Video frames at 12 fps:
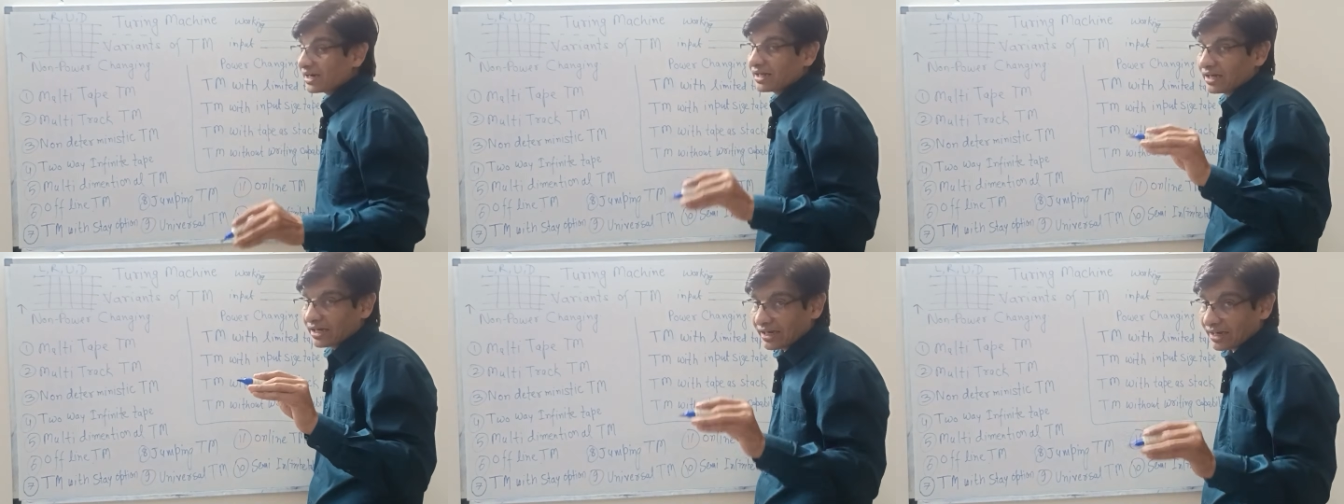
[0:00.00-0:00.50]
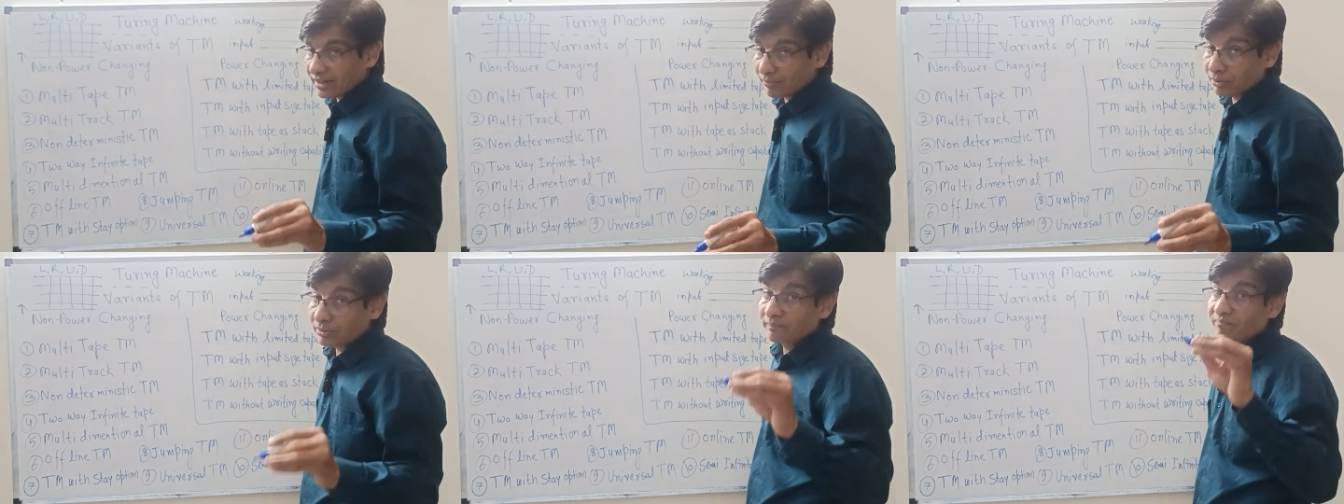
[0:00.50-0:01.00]
can
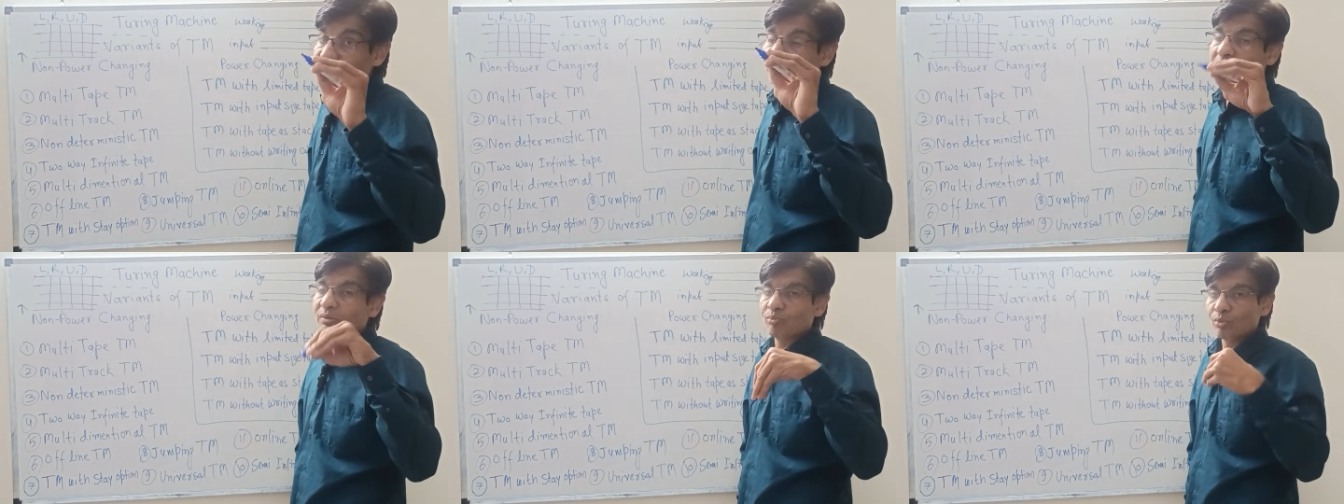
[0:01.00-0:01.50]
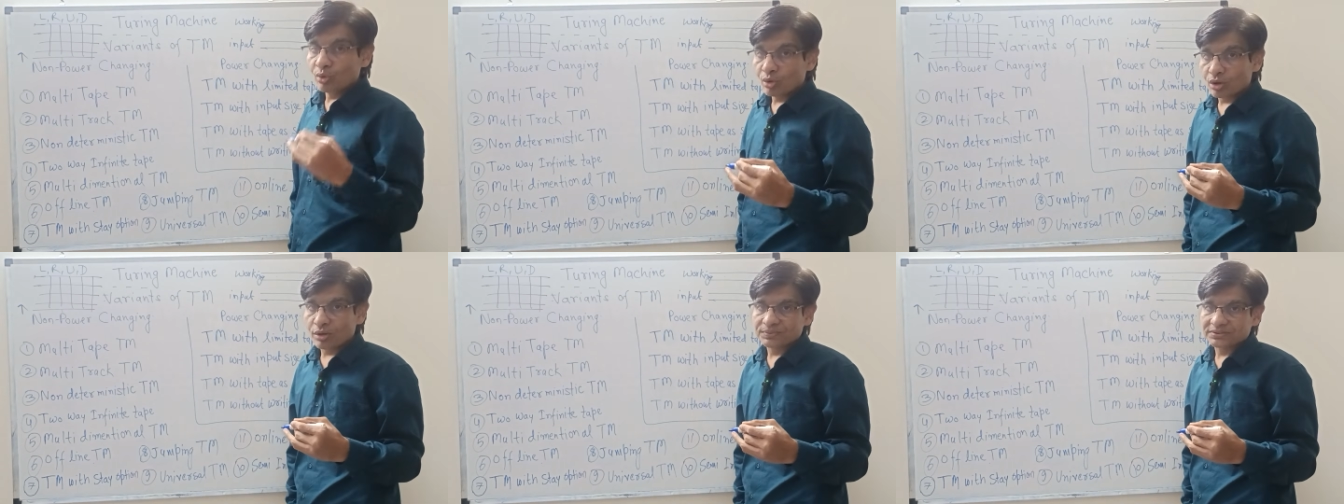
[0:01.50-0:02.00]
have one
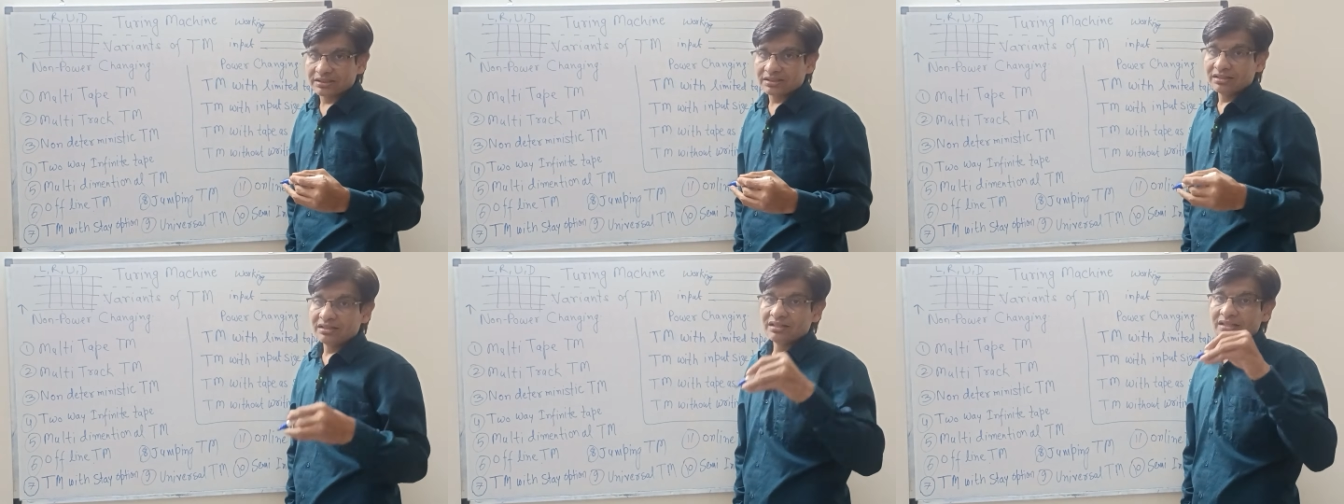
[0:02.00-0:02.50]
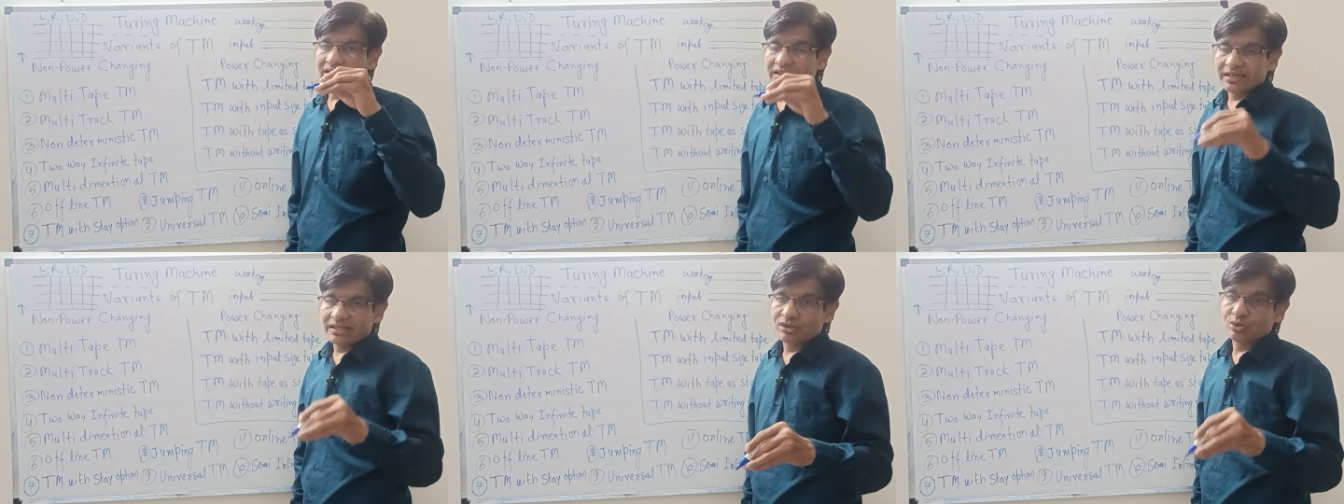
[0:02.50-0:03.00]
more option,
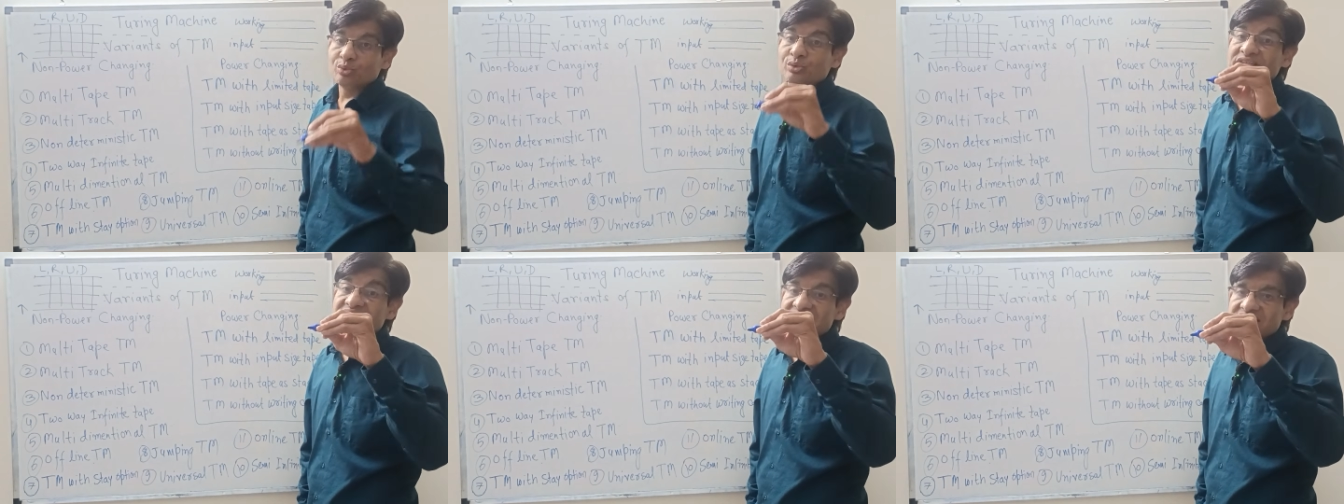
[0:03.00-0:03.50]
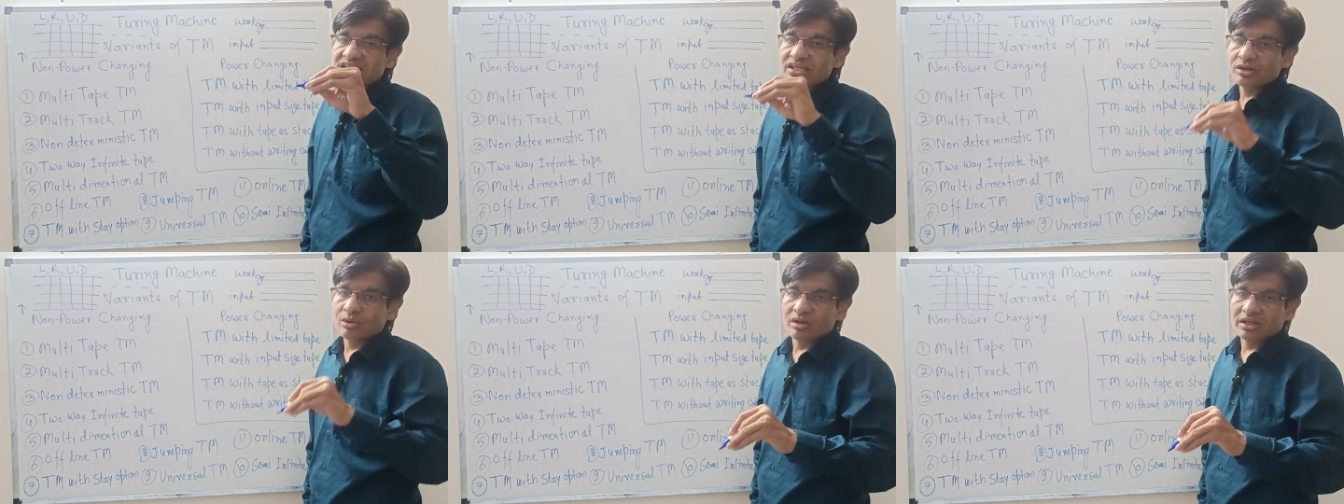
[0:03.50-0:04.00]
that to
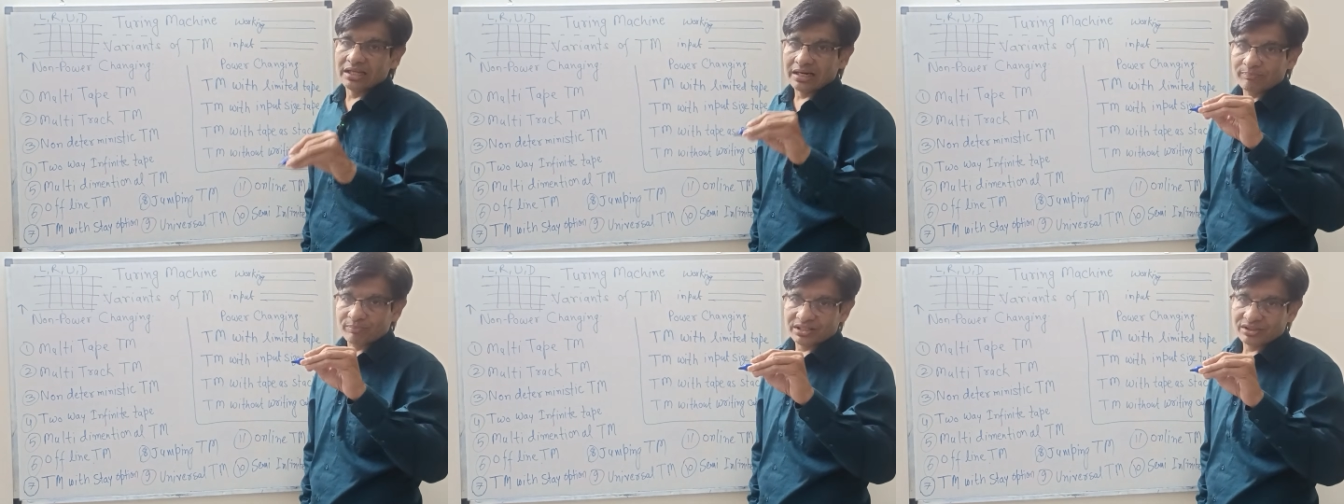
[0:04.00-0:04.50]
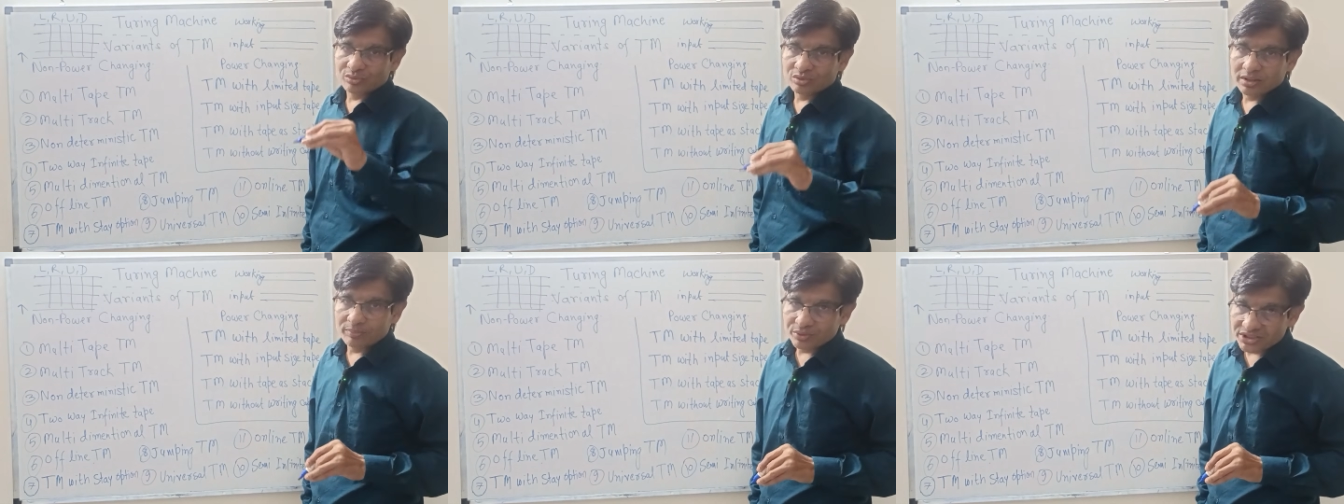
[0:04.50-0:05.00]
stay on that
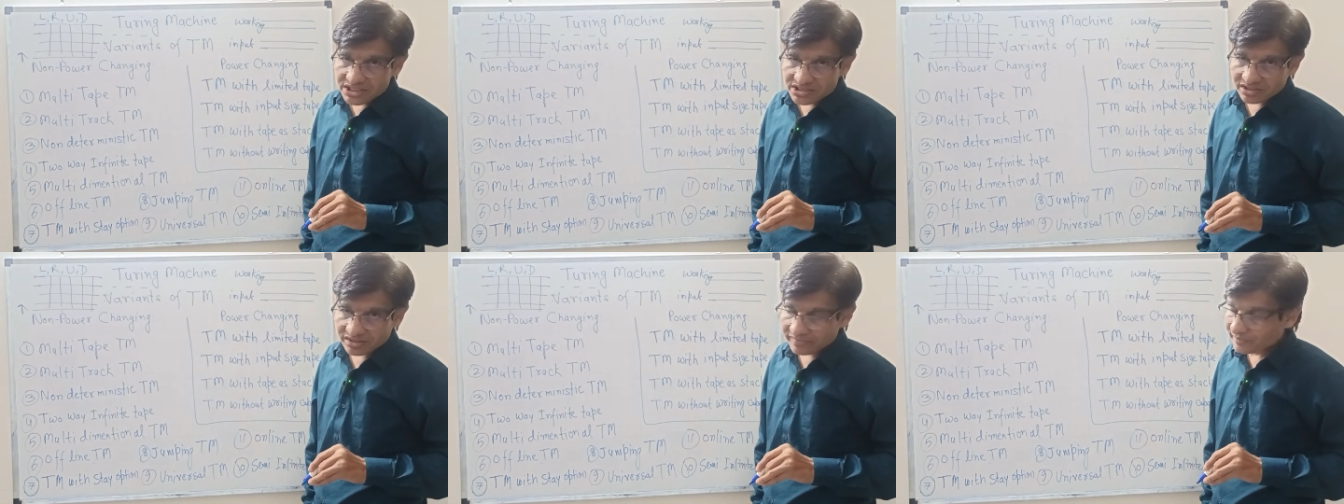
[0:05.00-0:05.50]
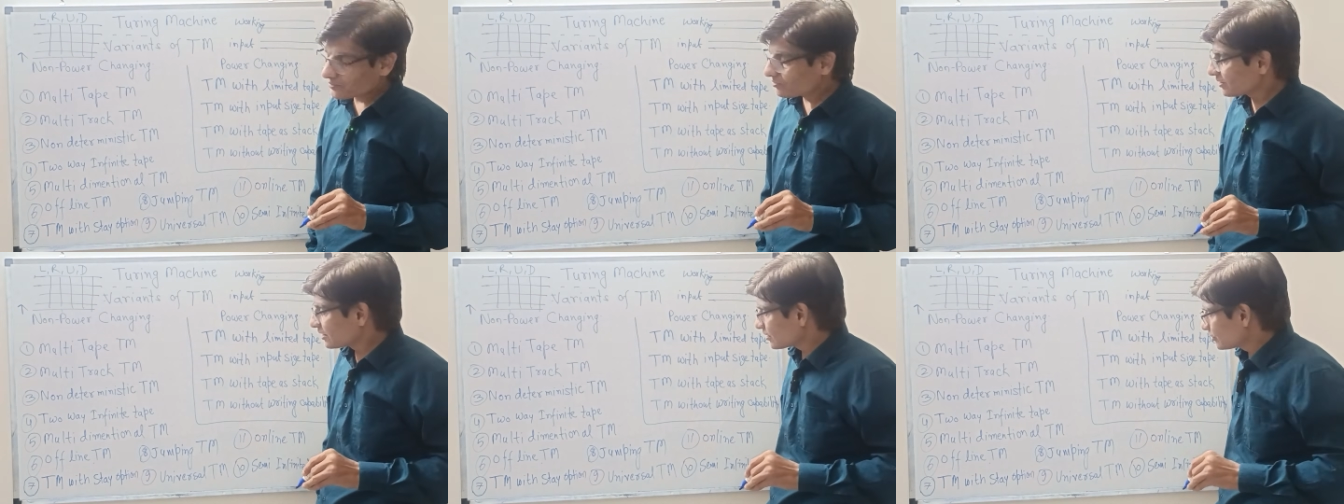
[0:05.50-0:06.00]
particular position.
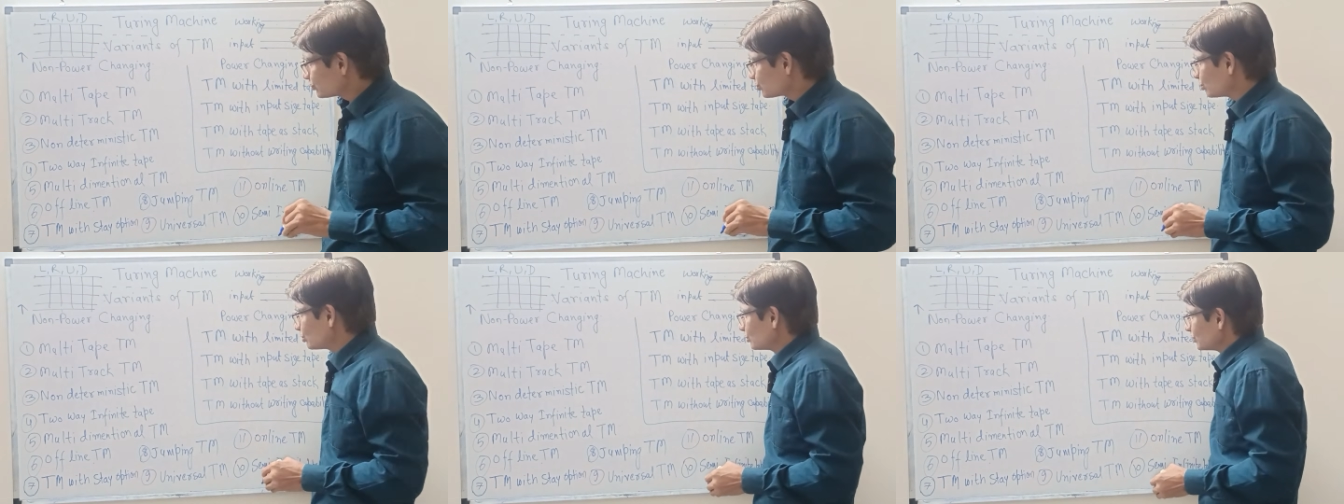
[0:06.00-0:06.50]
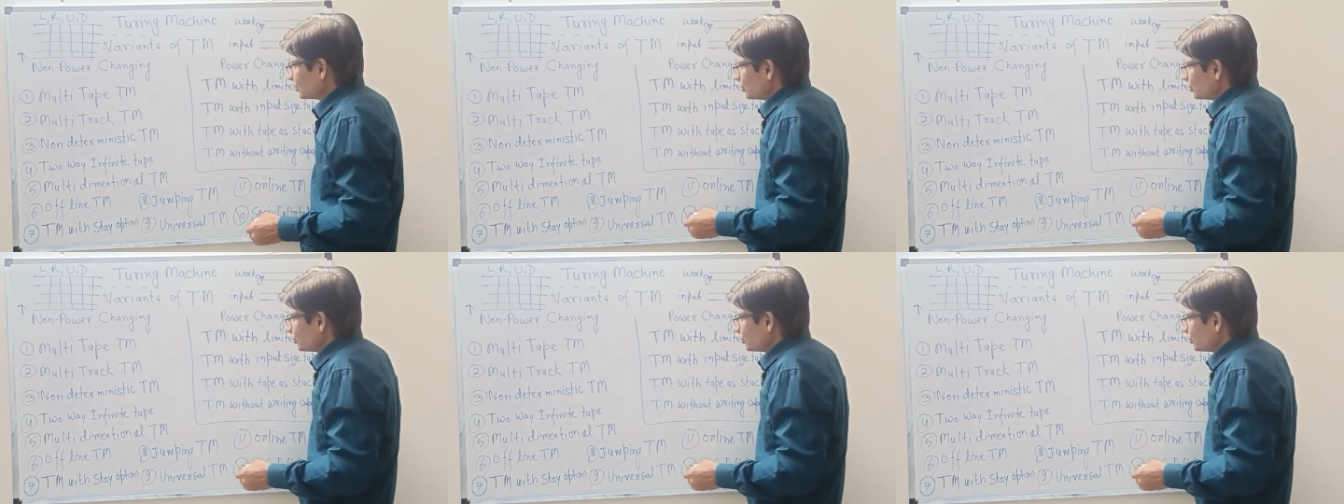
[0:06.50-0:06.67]
So